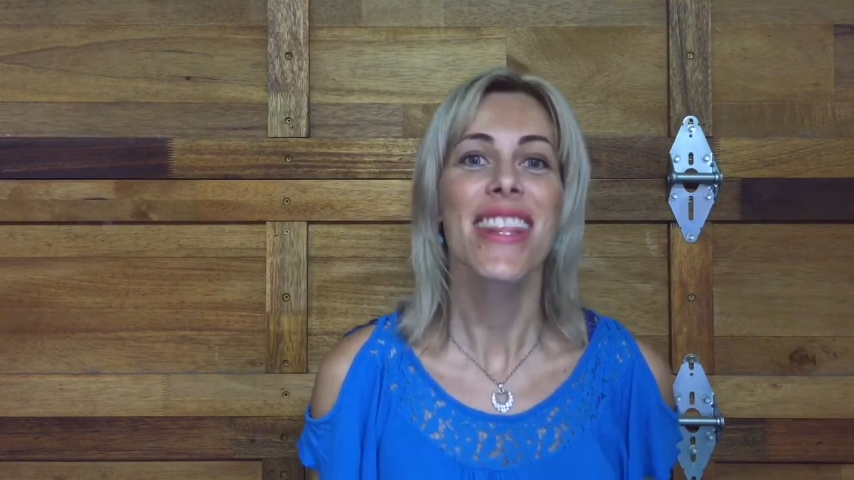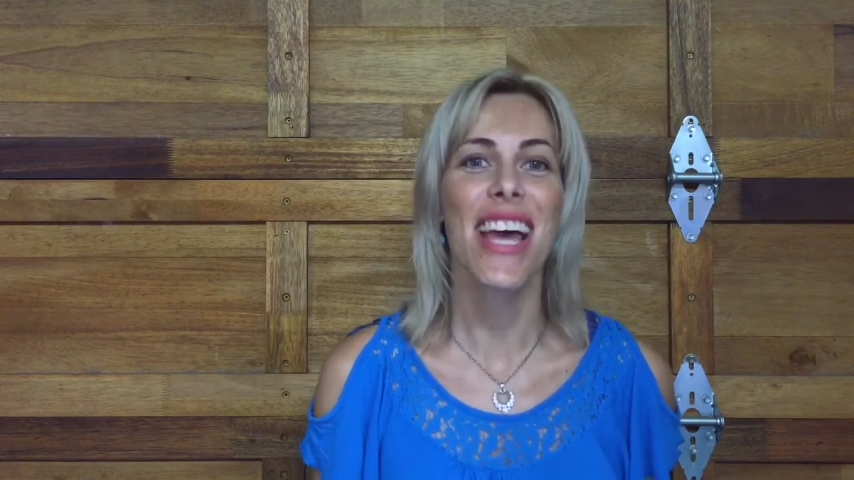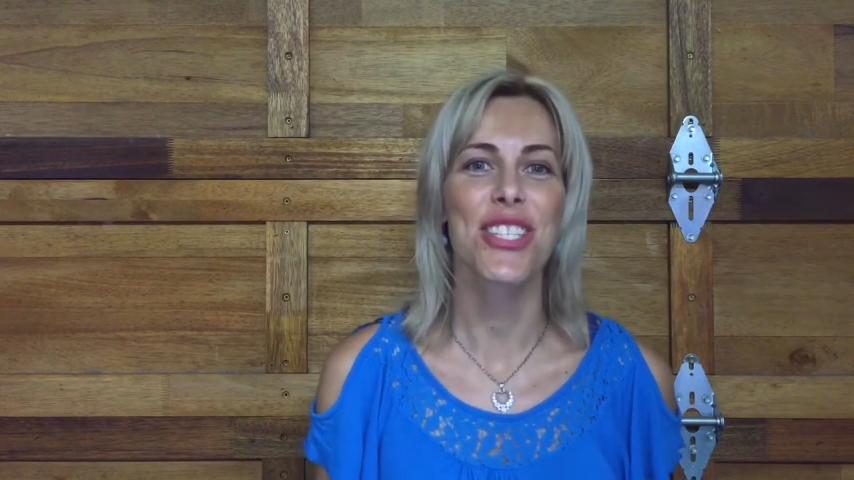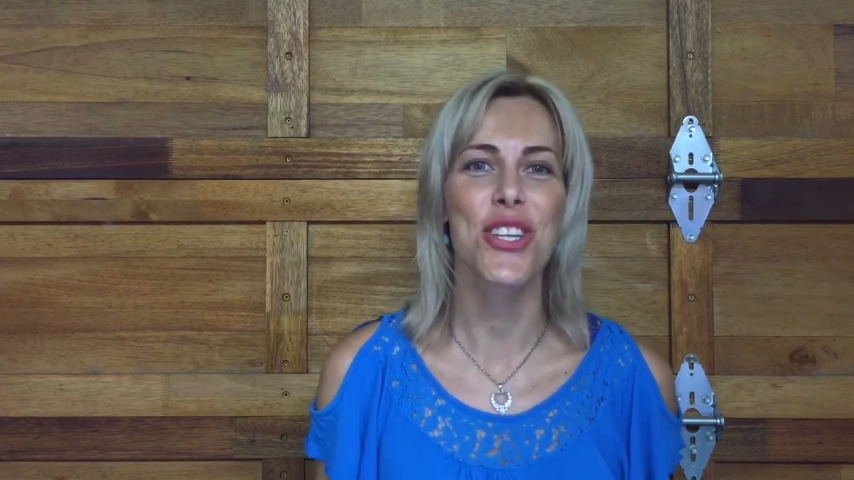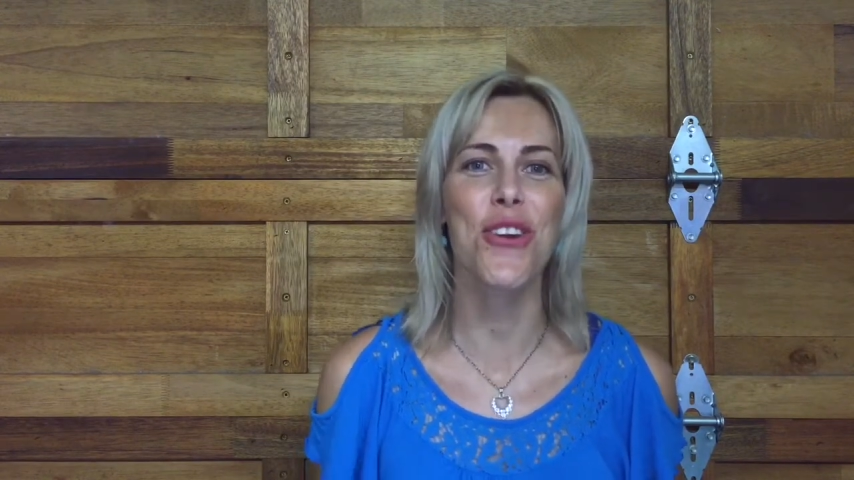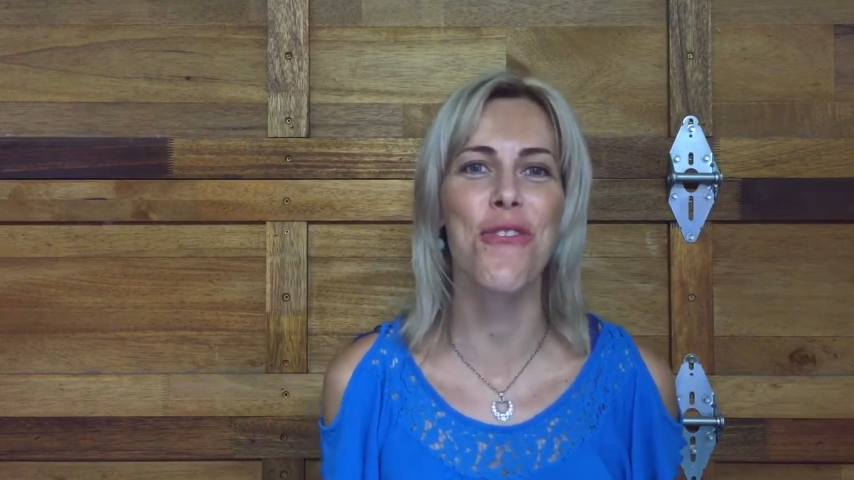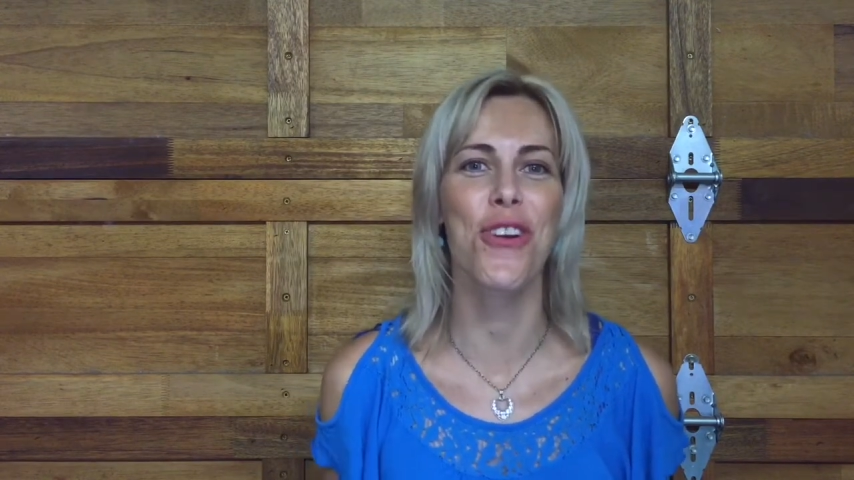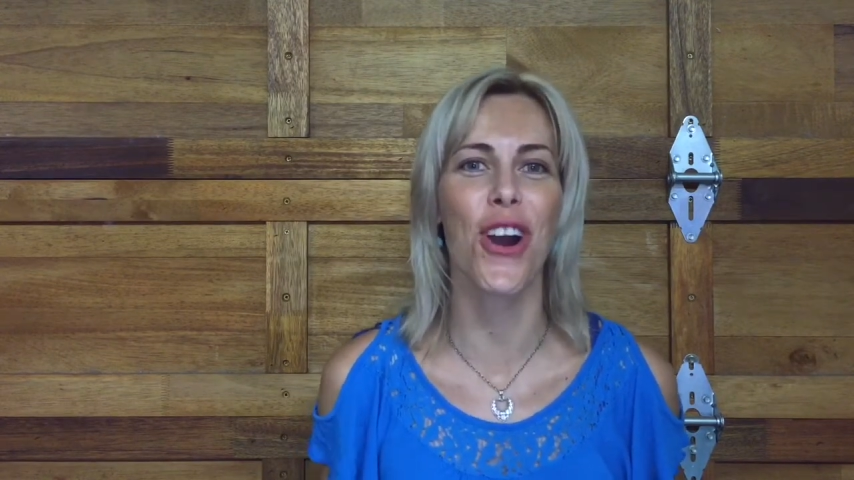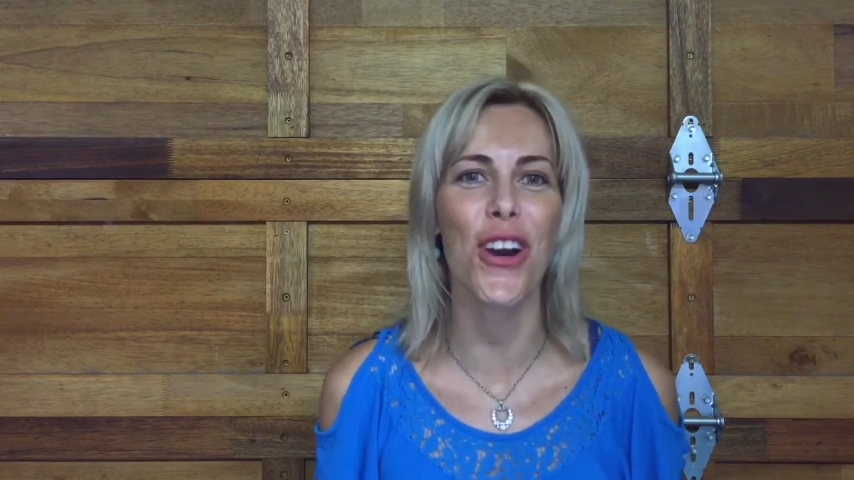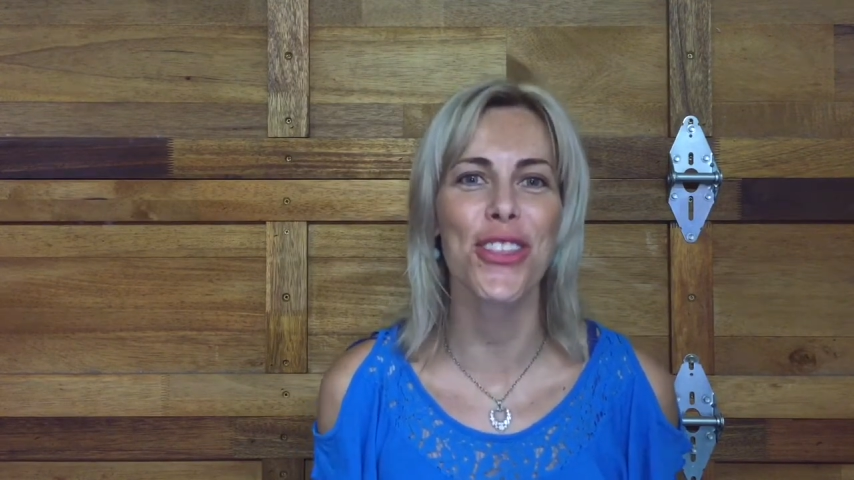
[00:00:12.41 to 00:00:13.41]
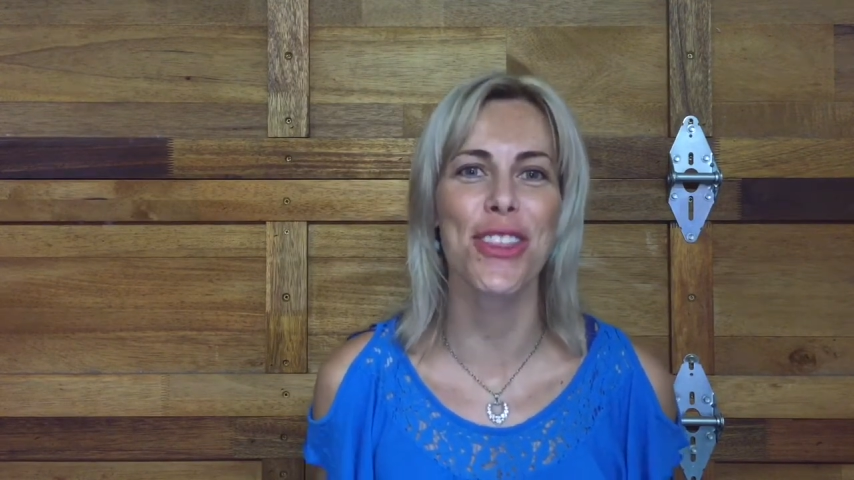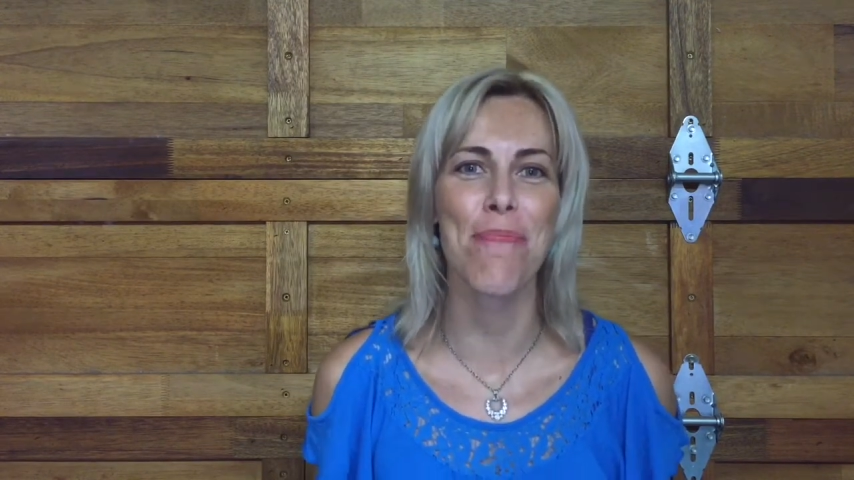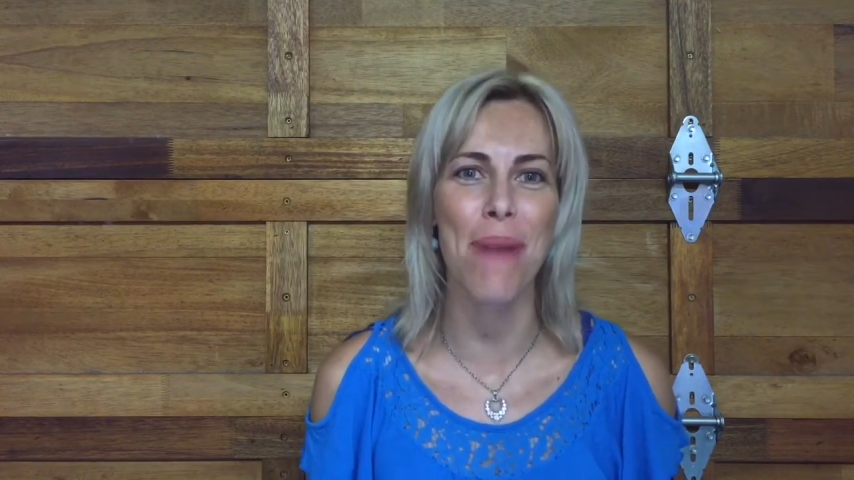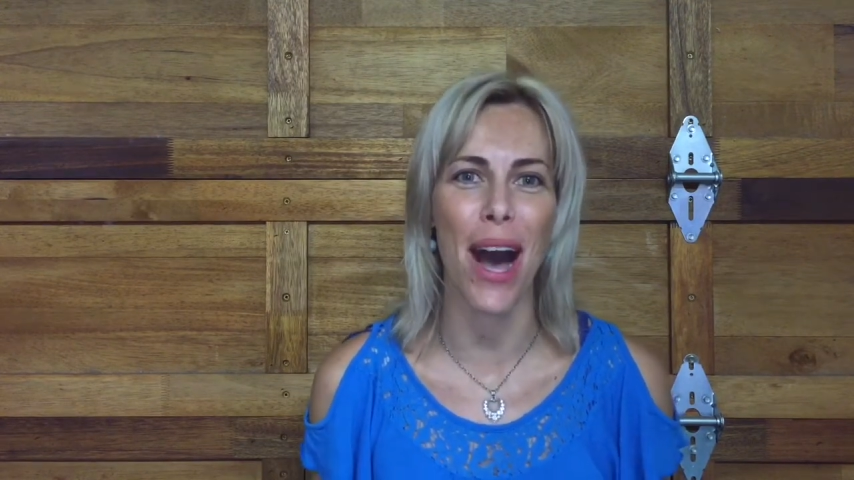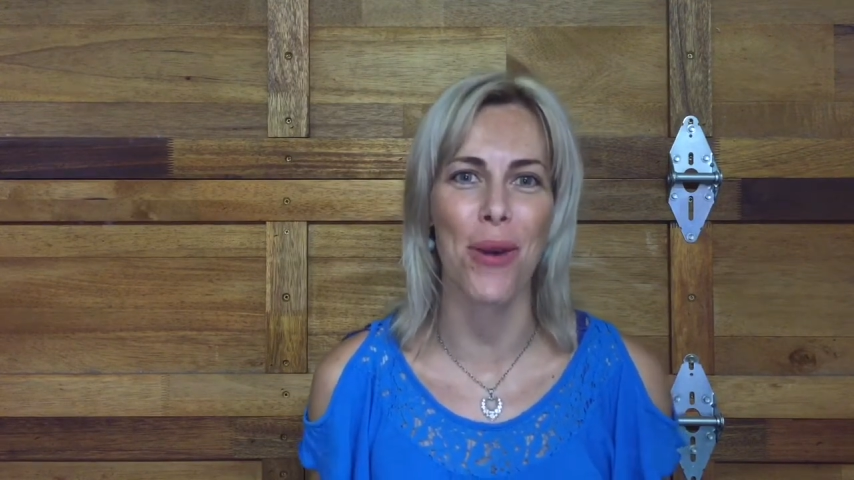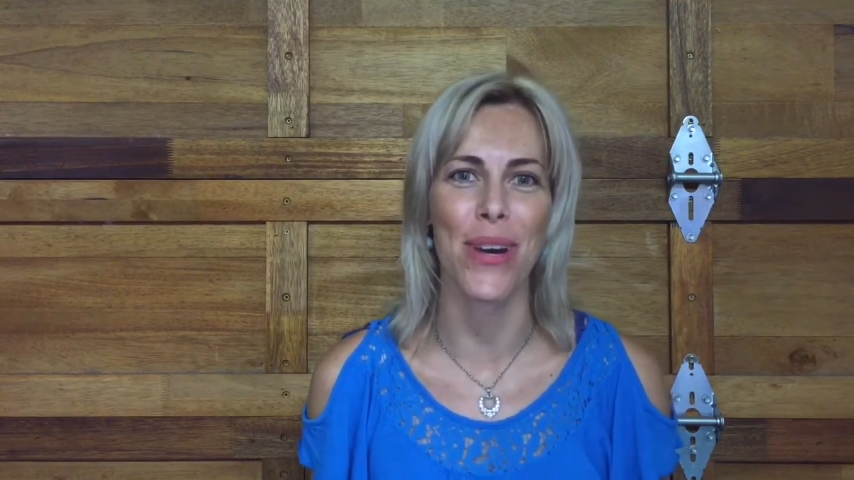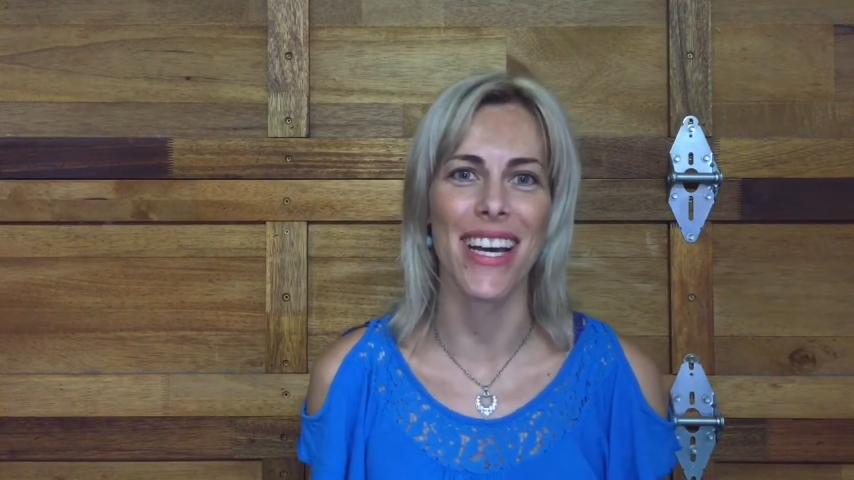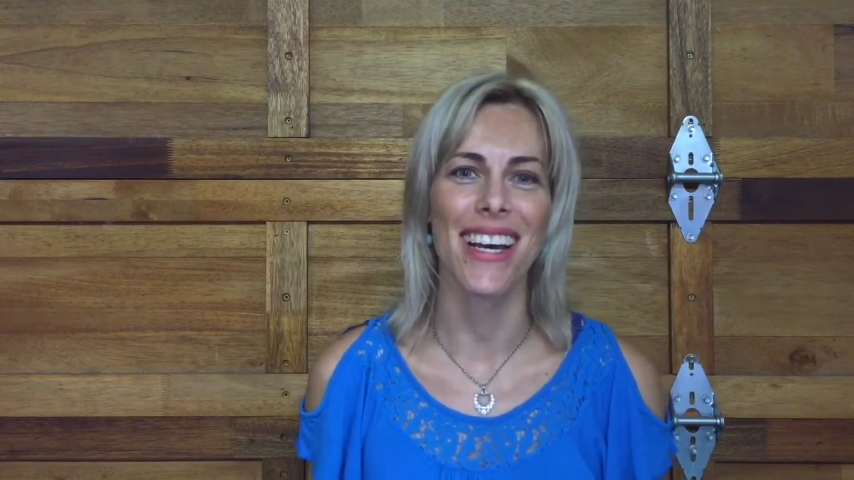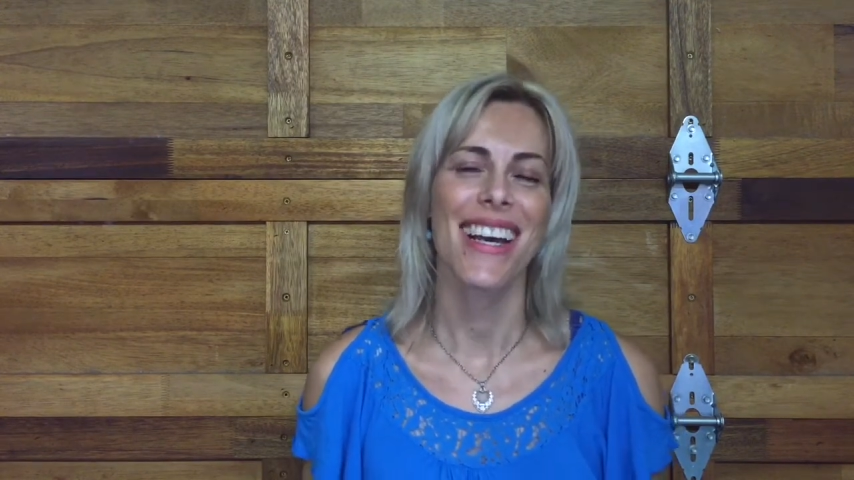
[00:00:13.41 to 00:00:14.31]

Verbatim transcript: that you've got the power.